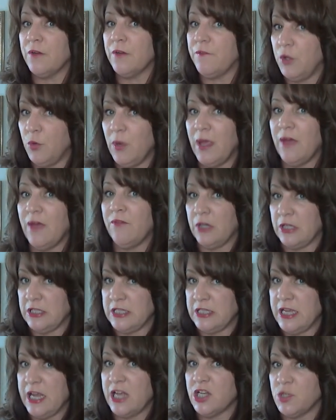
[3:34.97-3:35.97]
if you have an
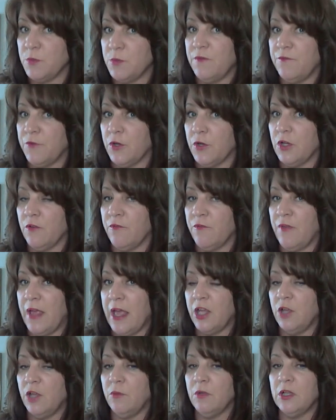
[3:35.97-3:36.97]
attachment for your
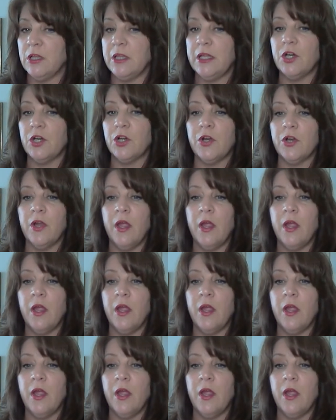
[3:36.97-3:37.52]
vacuum cleaner,